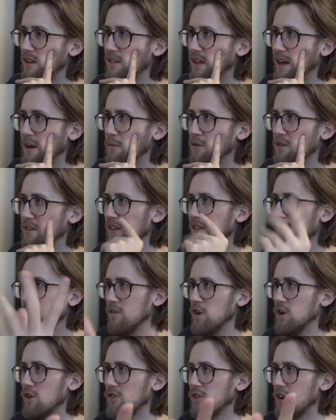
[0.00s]
Then was in the
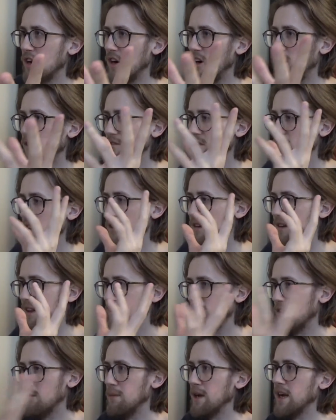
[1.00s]
first half,
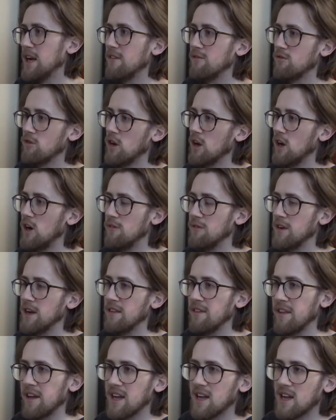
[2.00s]
disappeared for a lot of it,
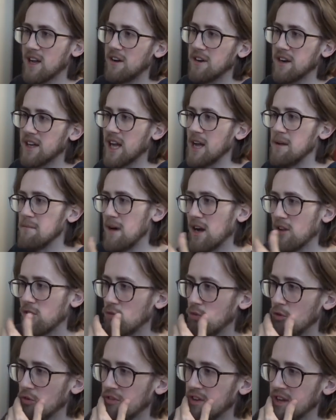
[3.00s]
and then kind of came back
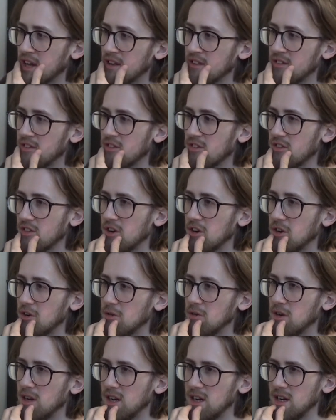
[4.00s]
towards the end.
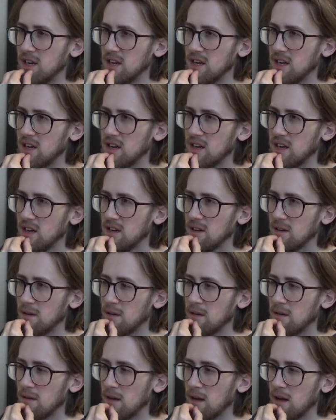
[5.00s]
So
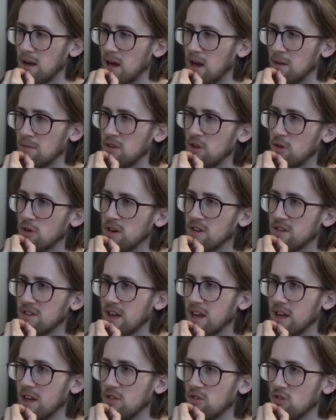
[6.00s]
I'm still going to
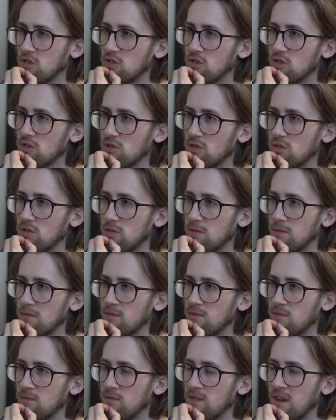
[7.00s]
say
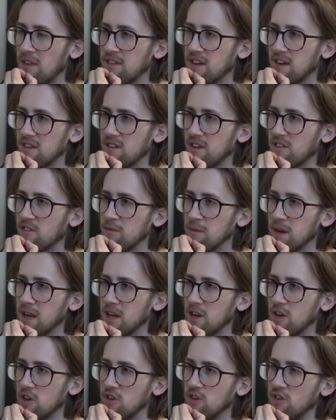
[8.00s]
fantastic for
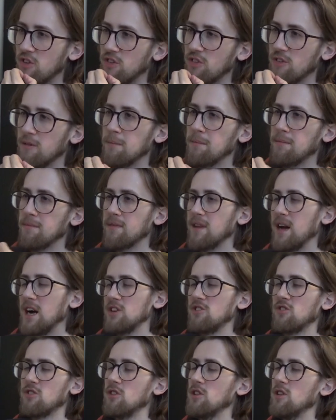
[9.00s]
me, because
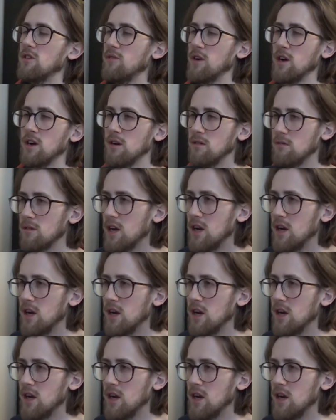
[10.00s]
I just love her.